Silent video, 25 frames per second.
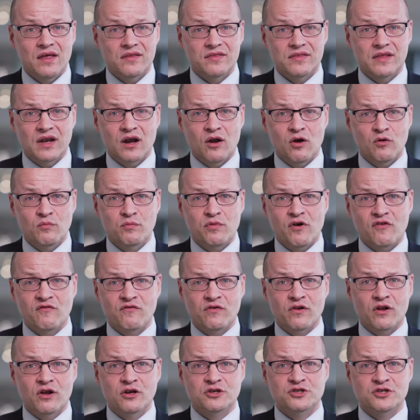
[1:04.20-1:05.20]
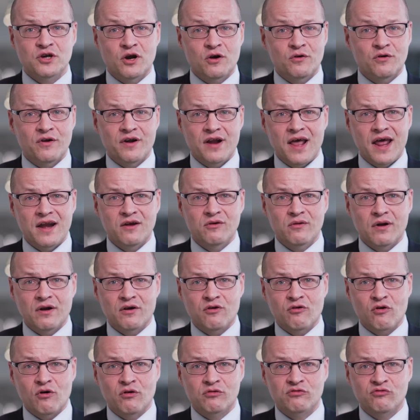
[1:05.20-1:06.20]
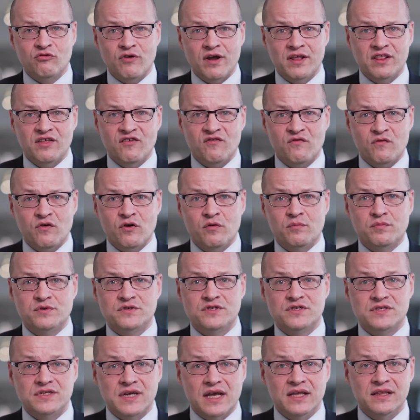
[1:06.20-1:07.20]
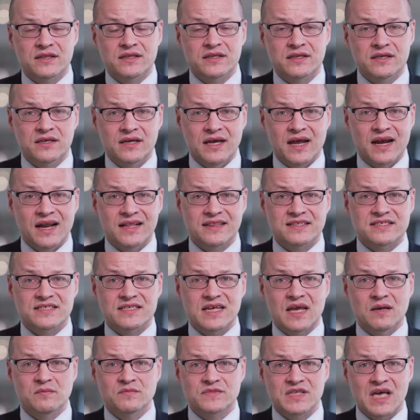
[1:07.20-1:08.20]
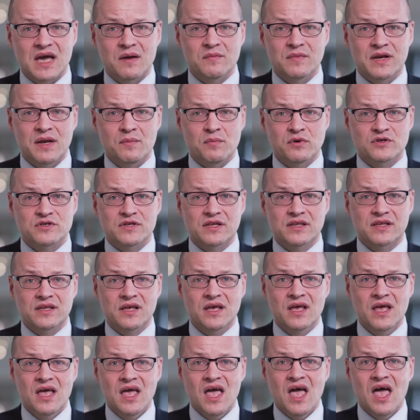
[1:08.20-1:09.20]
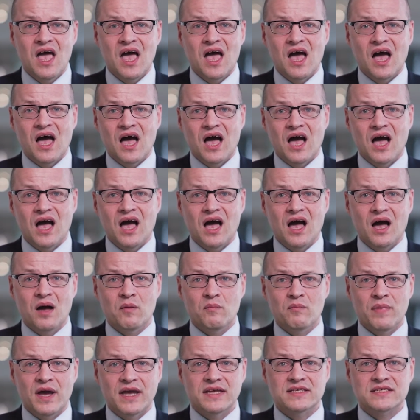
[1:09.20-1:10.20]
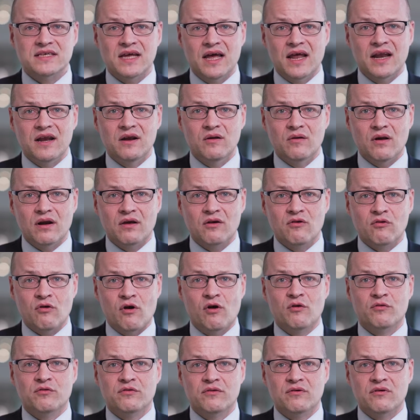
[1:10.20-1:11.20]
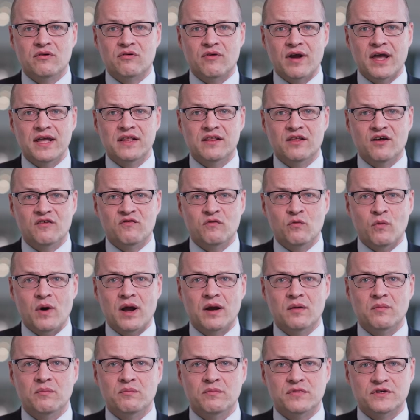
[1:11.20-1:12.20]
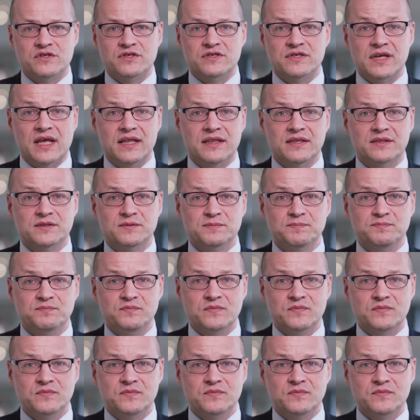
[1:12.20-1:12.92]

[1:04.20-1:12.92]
The loan portfolio showed an annual growth rate of 4% and at the same time deposit base annual growth rate of 1%.